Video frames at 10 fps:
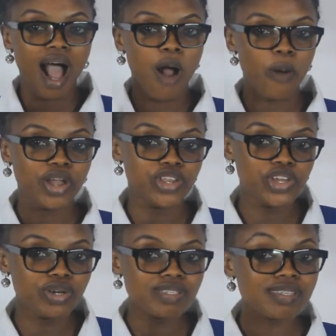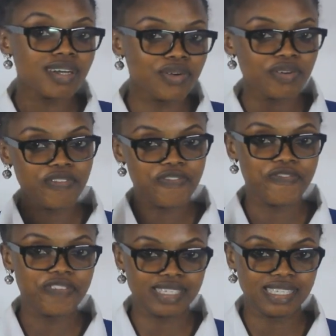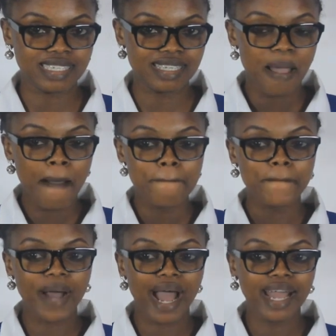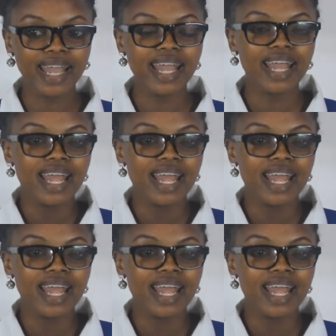our new school physics by